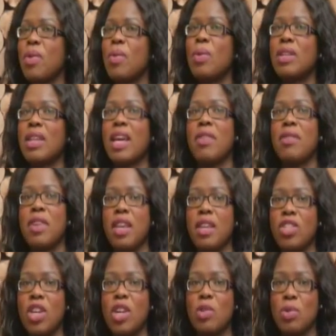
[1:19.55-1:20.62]
What kind of a
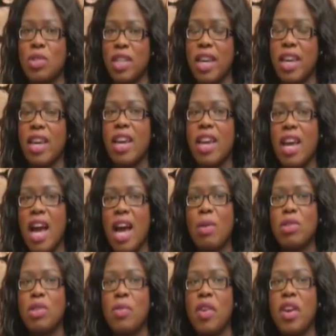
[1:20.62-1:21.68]
child was I? I
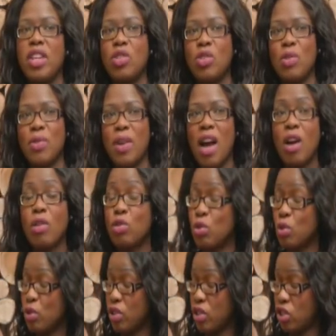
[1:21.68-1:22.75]
was a very sort of
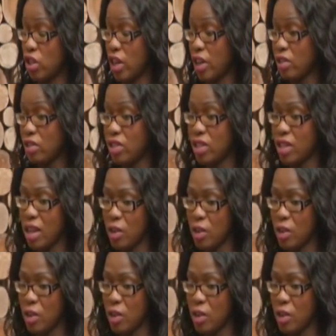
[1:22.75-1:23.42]
outdoors child.